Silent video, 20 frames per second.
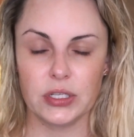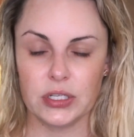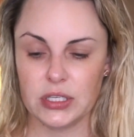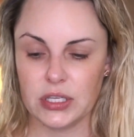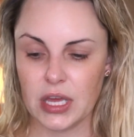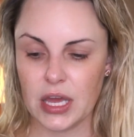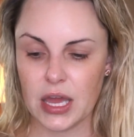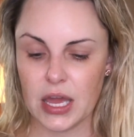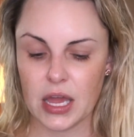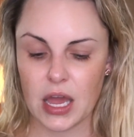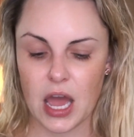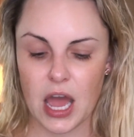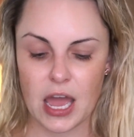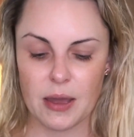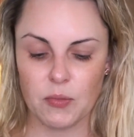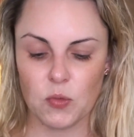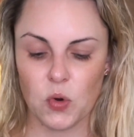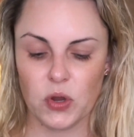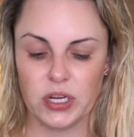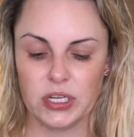thing, I
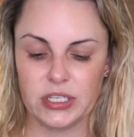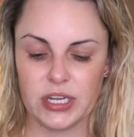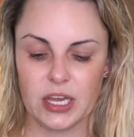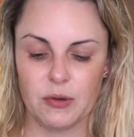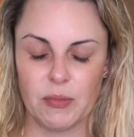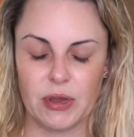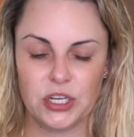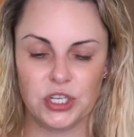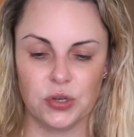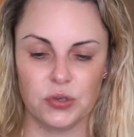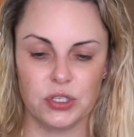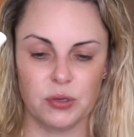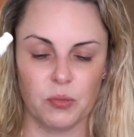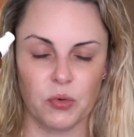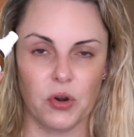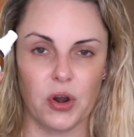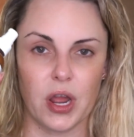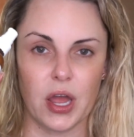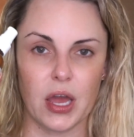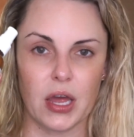am going to take my Josie
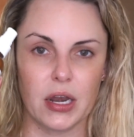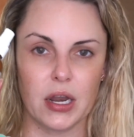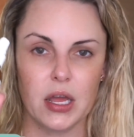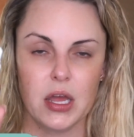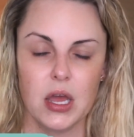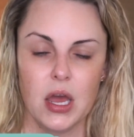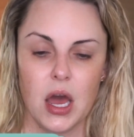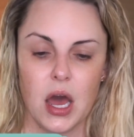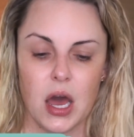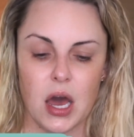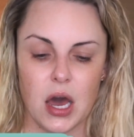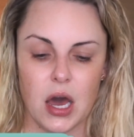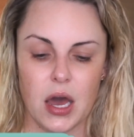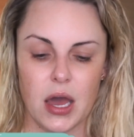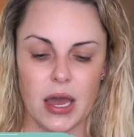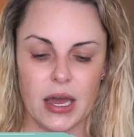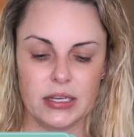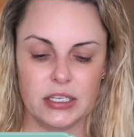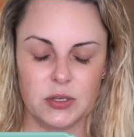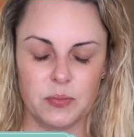Moran
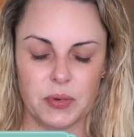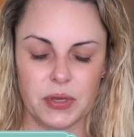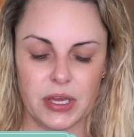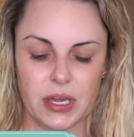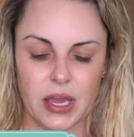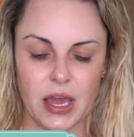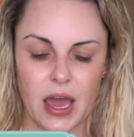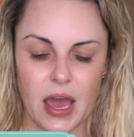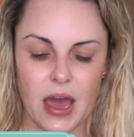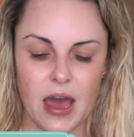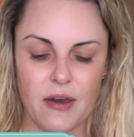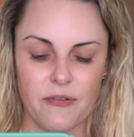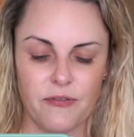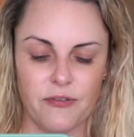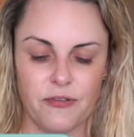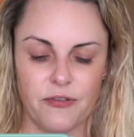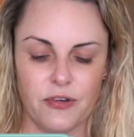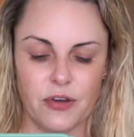SPF